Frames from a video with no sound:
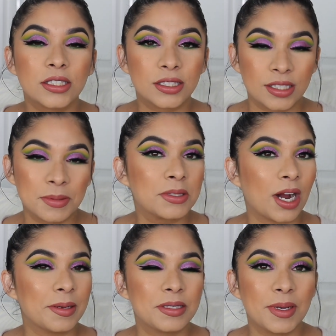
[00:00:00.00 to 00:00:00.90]

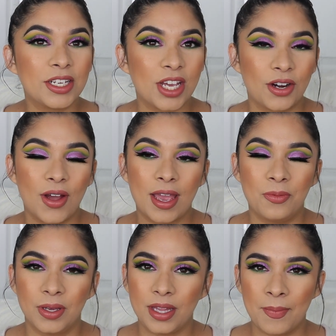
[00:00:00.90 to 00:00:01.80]
Subscribe to my channel and
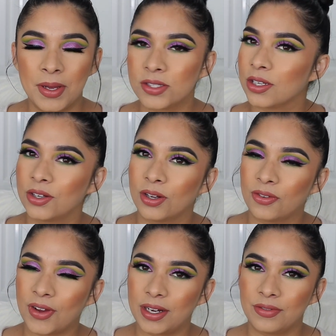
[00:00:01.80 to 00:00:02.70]
ring that bell so you're
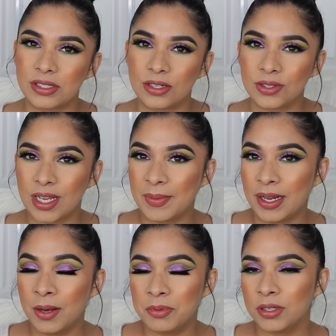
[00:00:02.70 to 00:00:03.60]
notified every single time I
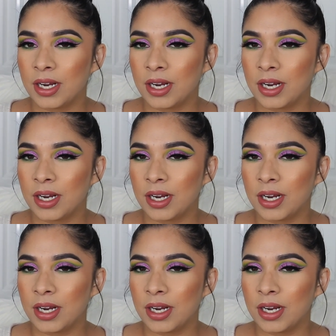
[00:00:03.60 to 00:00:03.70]
upload.